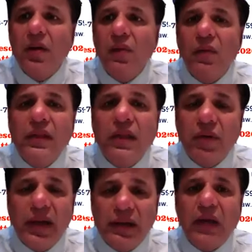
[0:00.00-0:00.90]
When the
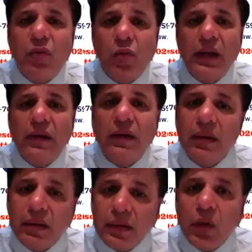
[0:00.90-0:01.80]
great get going,
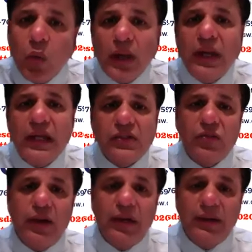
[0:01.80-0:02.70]
the going gets
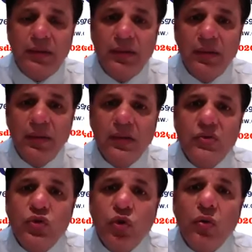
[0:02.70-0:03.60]
great.
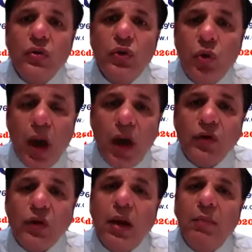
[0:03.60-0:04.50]
So you have
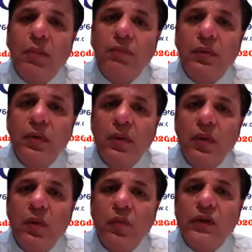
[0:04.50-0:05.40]
to come up
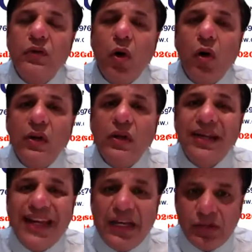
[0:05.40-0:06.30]
with your
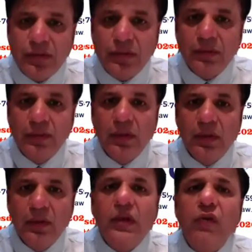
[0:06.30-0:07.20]
niche.
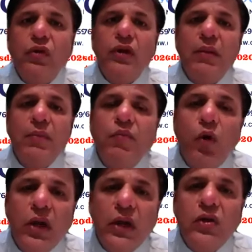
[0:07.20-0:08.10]
You'll have to tell me,
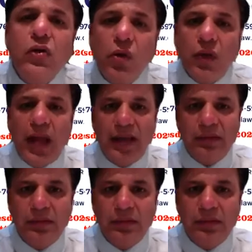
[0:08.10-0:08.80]
what are you good at?